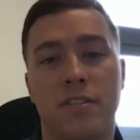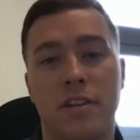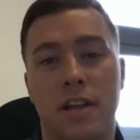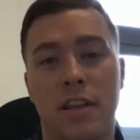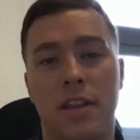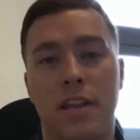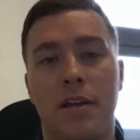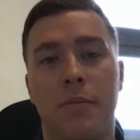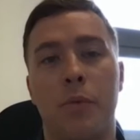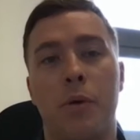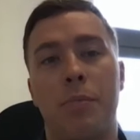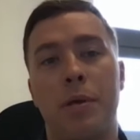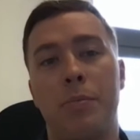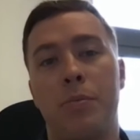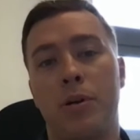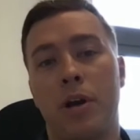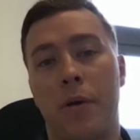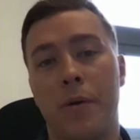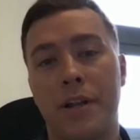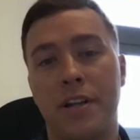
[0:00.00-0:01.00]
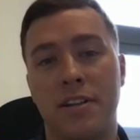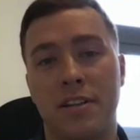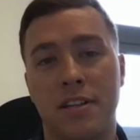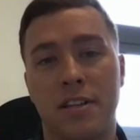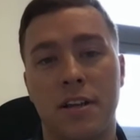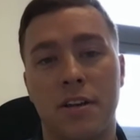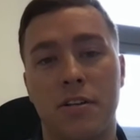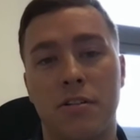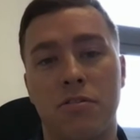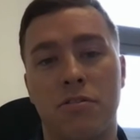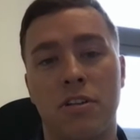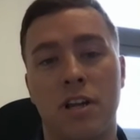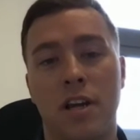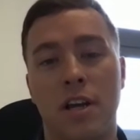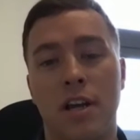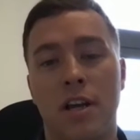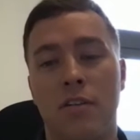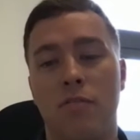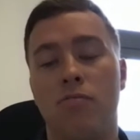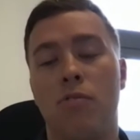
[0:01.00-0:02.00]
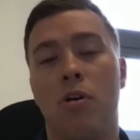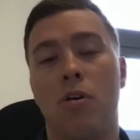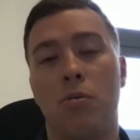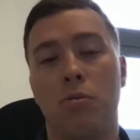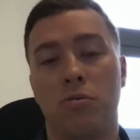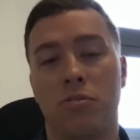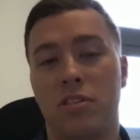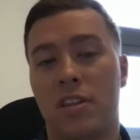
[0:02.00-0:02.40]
I think when people go into those roles